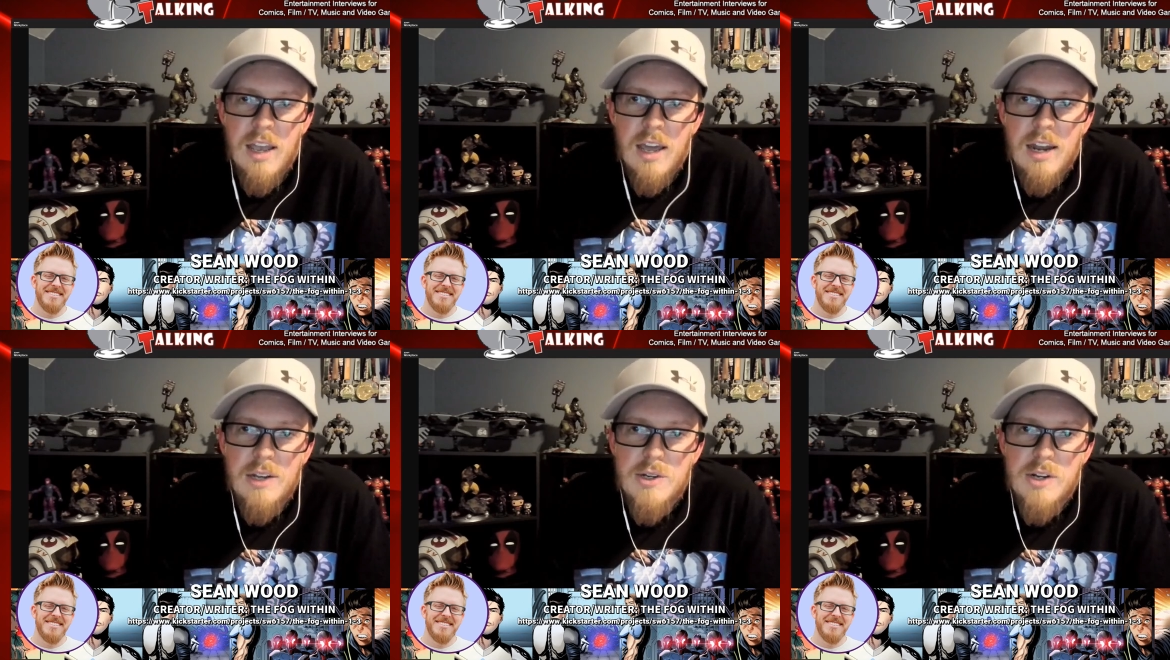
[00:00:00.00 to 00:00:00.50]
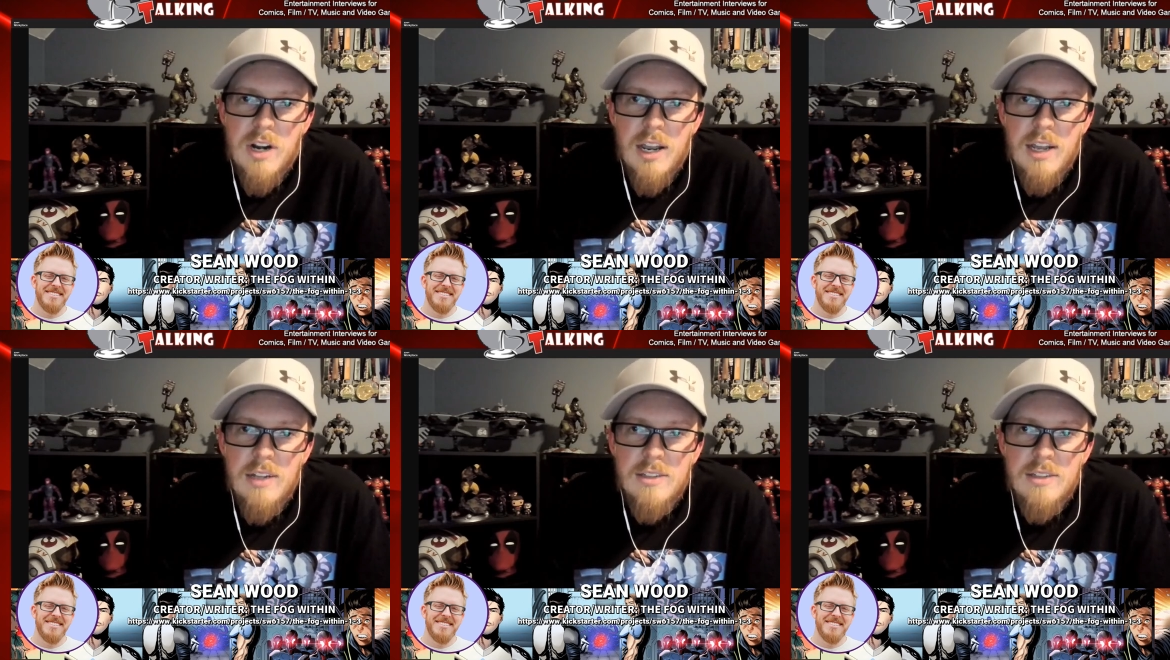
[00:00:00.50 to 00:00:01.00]
Speaker 1: I
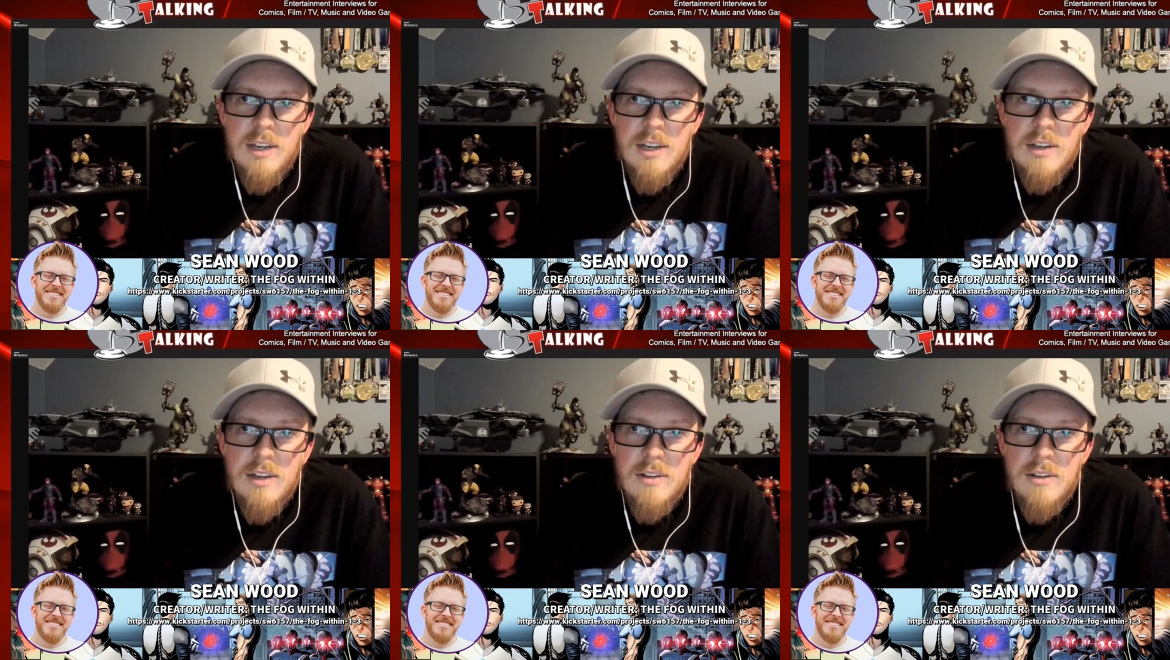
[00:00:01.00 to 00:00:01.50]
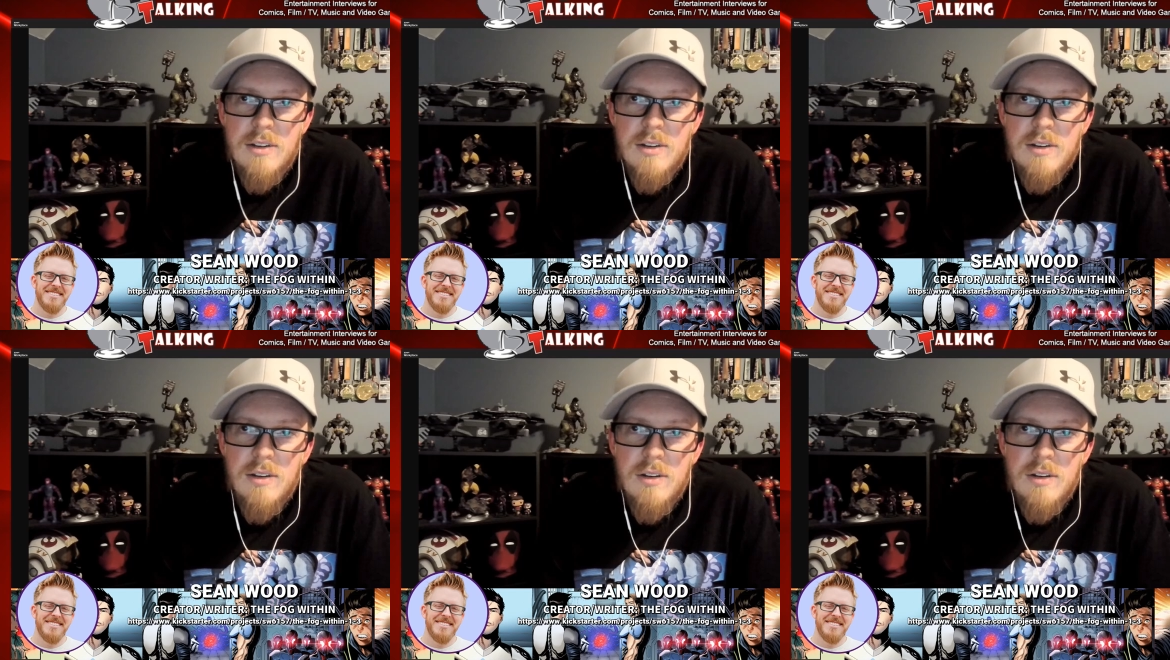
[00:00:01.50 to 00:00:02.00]
tried to
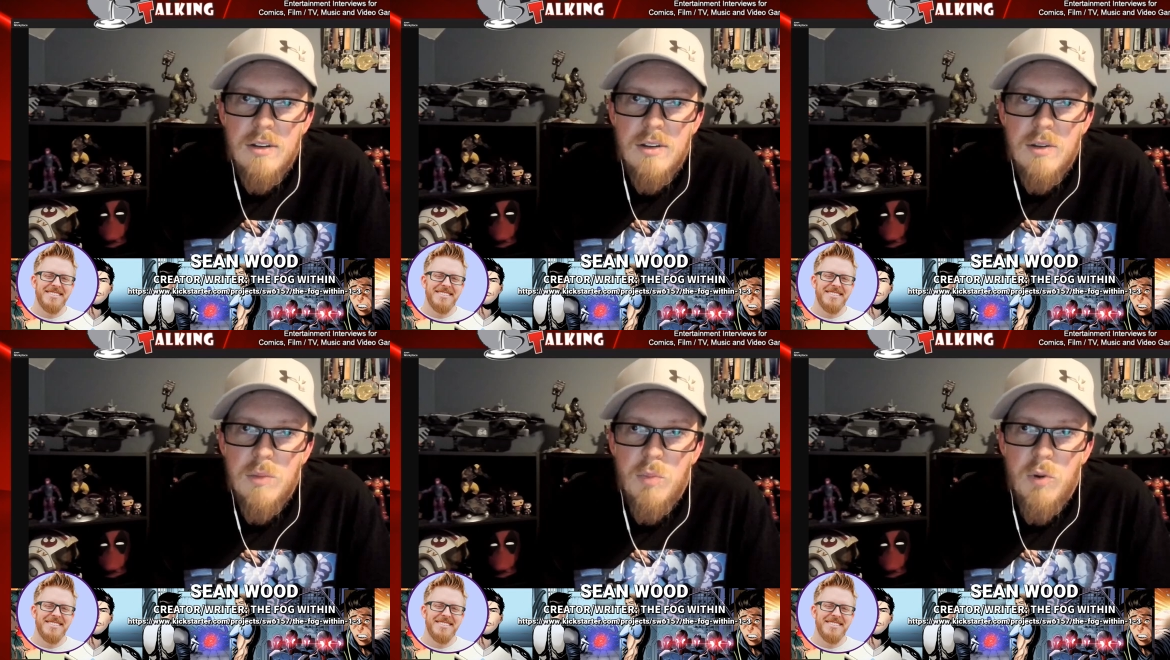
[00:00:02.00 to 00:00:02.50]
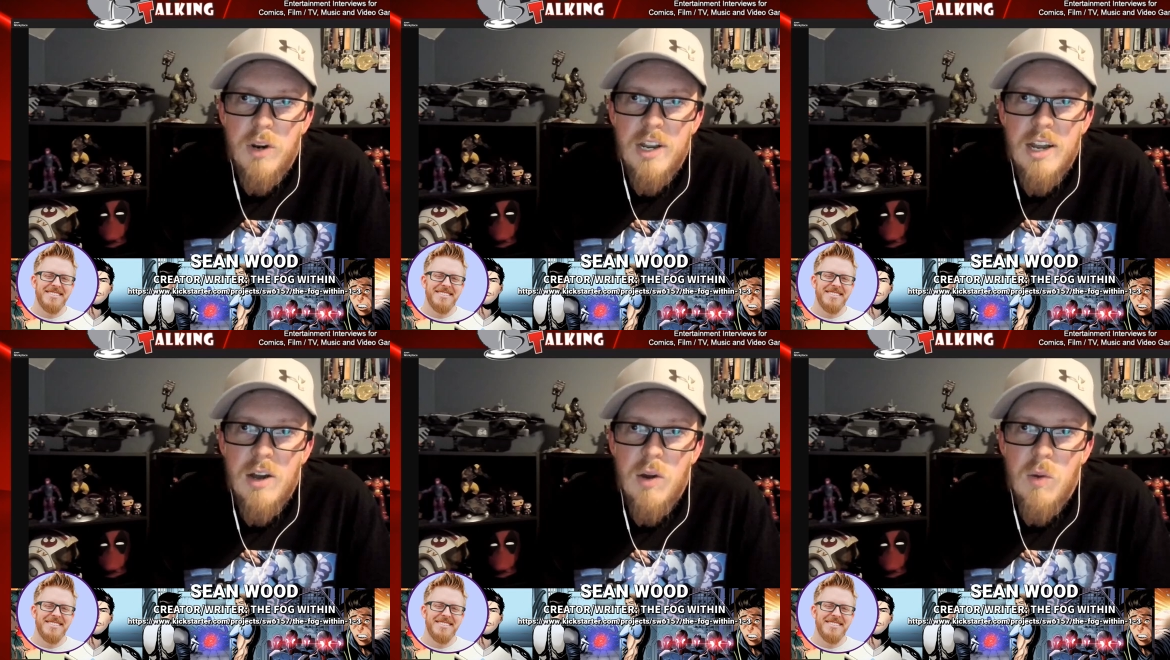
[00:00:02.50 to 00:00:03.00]
bring
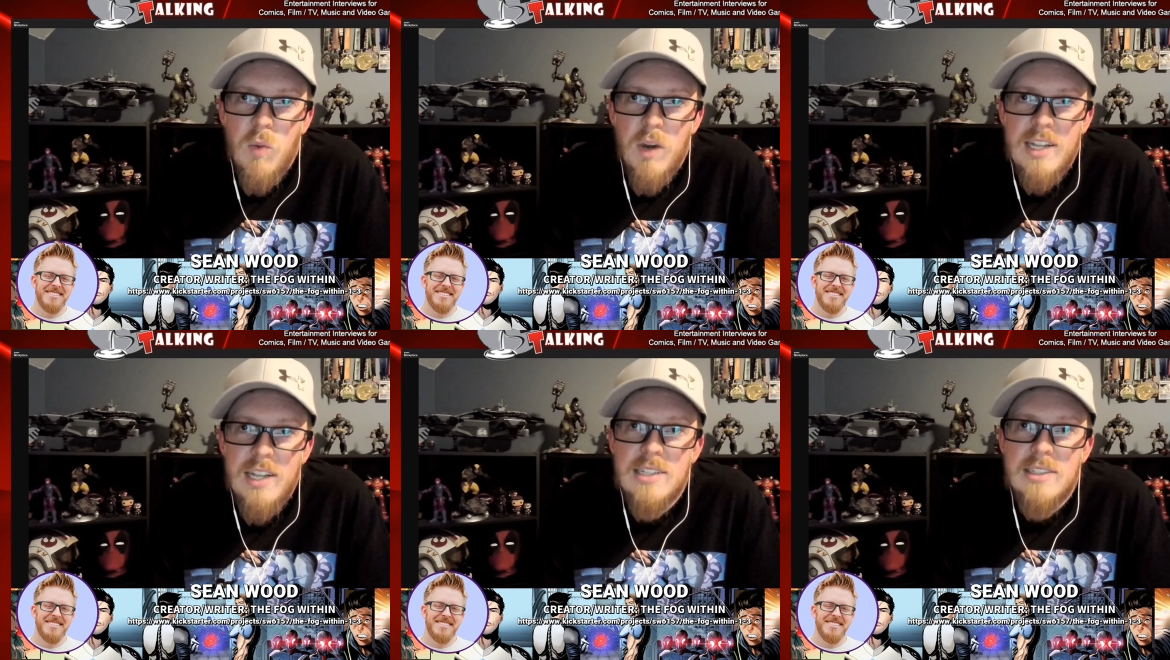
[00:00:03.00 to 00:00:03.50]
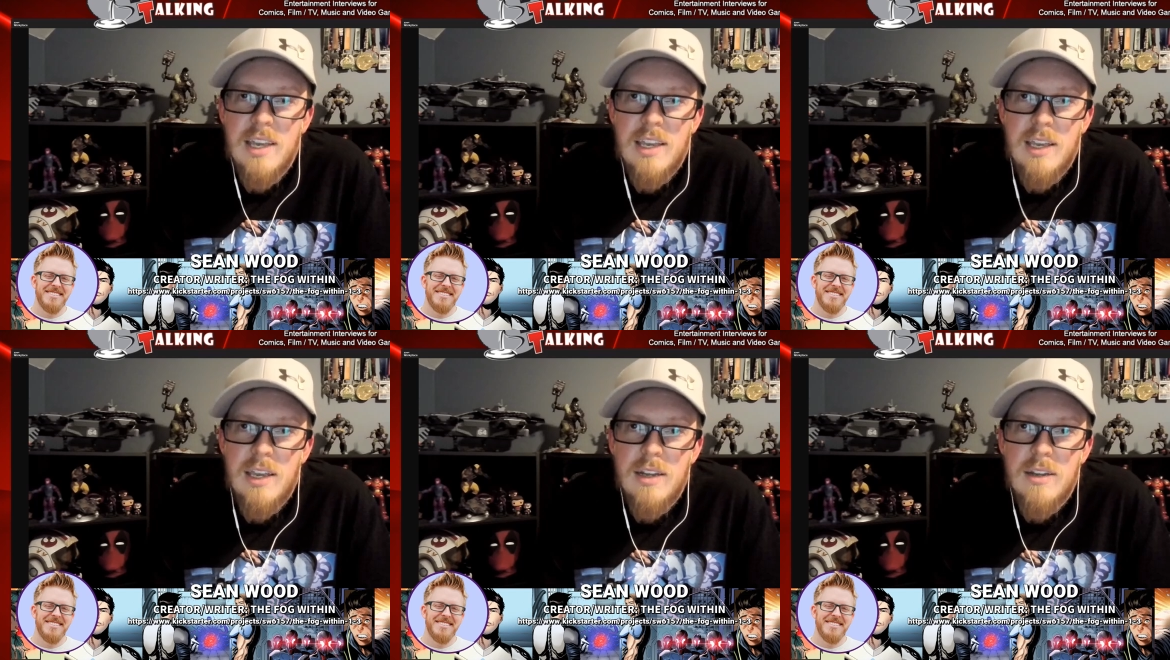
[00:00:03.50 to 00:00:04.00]
out what he's
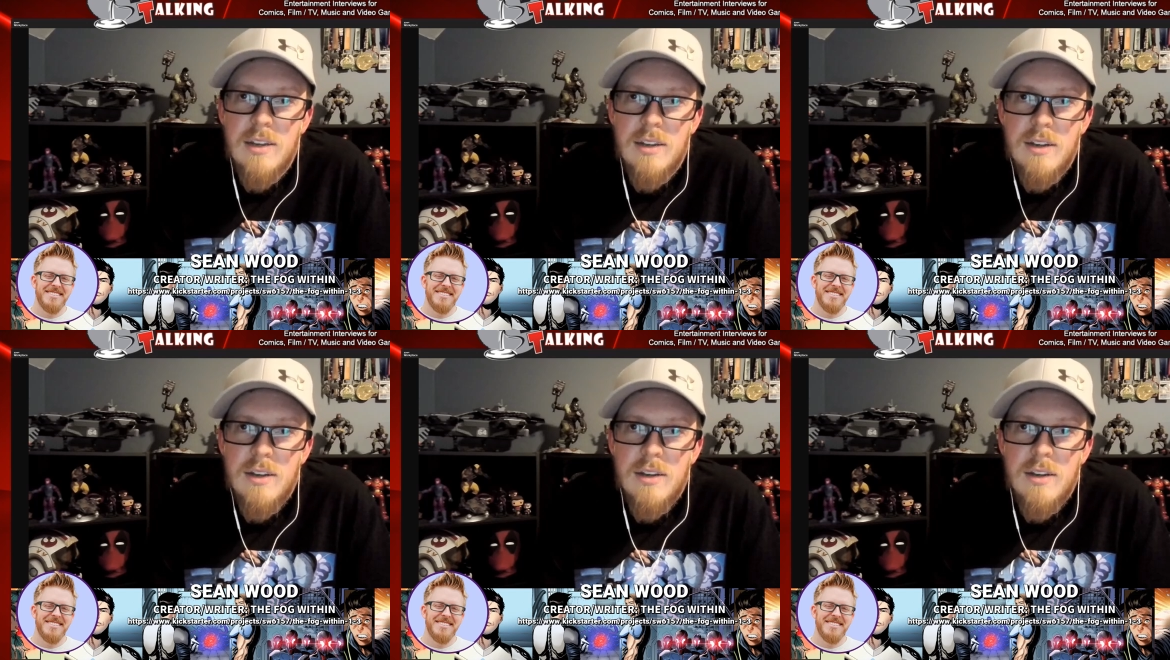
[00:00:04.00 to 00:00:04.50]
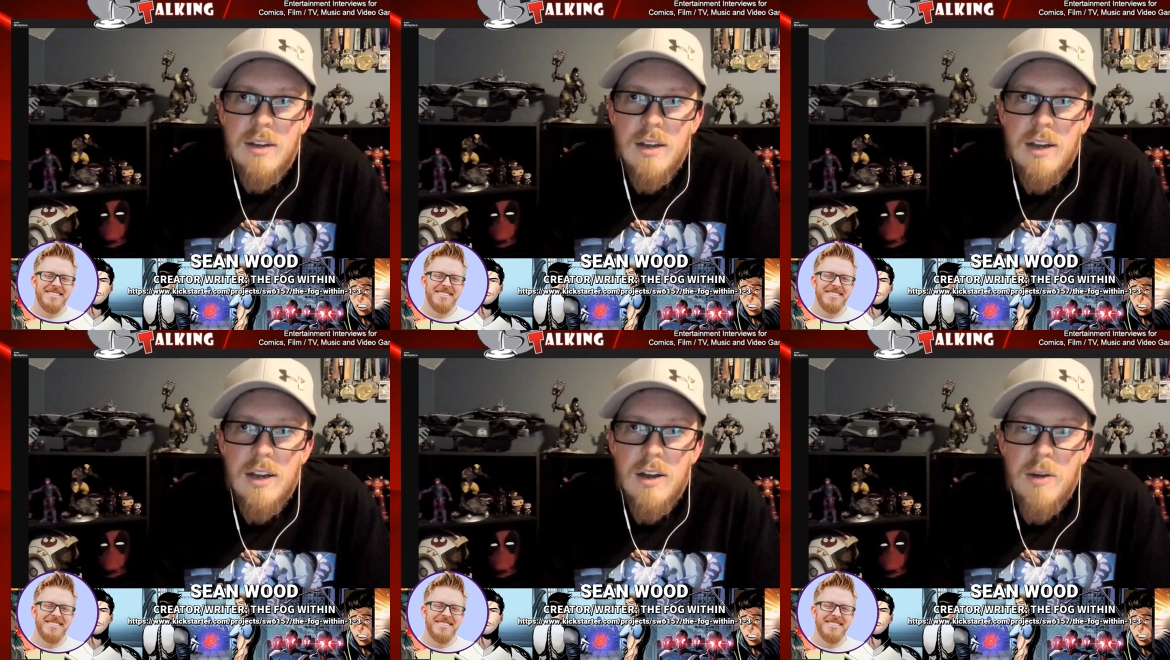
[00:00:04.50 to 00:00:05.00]
thinking
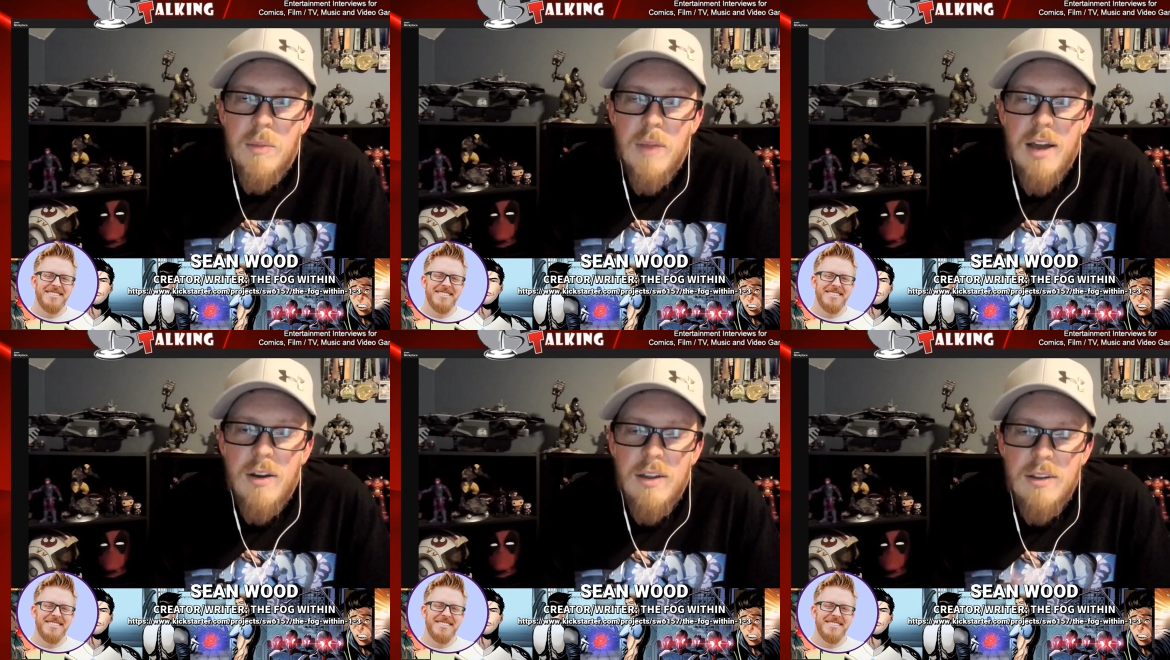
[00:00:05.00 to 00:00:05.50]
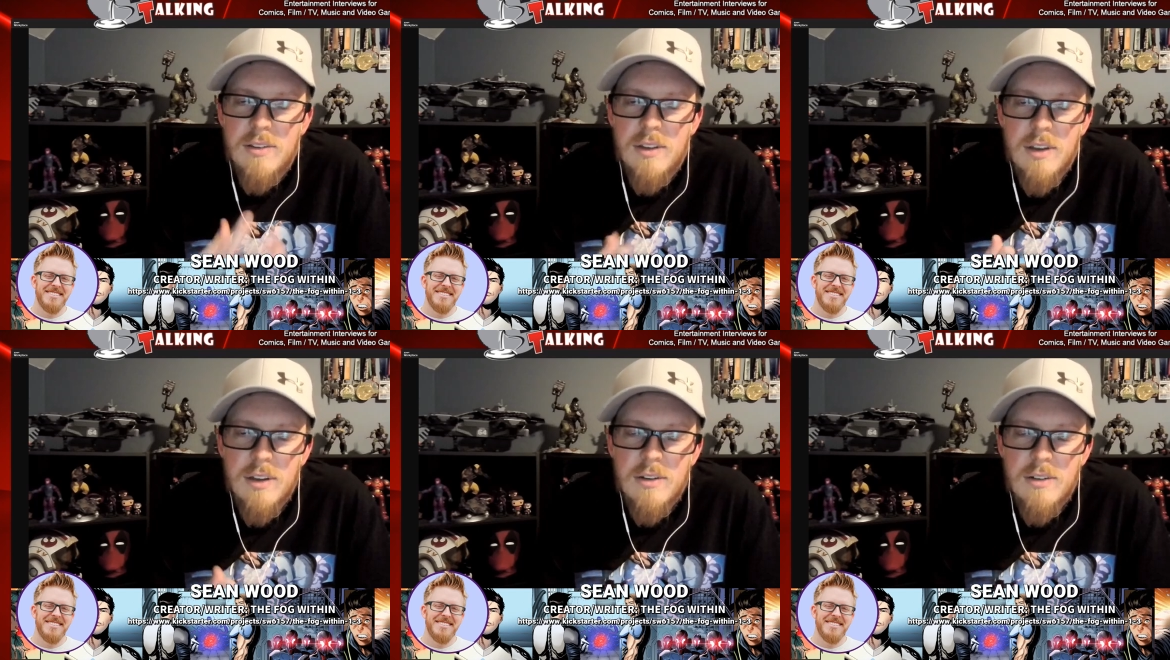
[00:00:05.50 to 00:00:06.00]
out
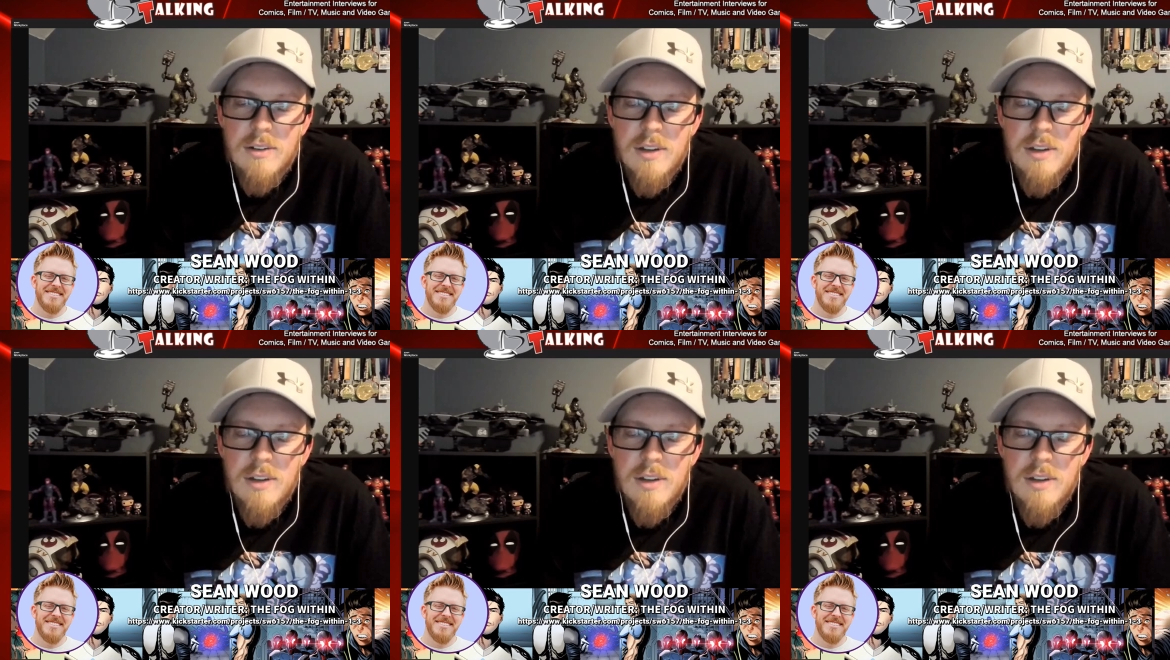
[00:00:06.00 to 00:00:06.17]
into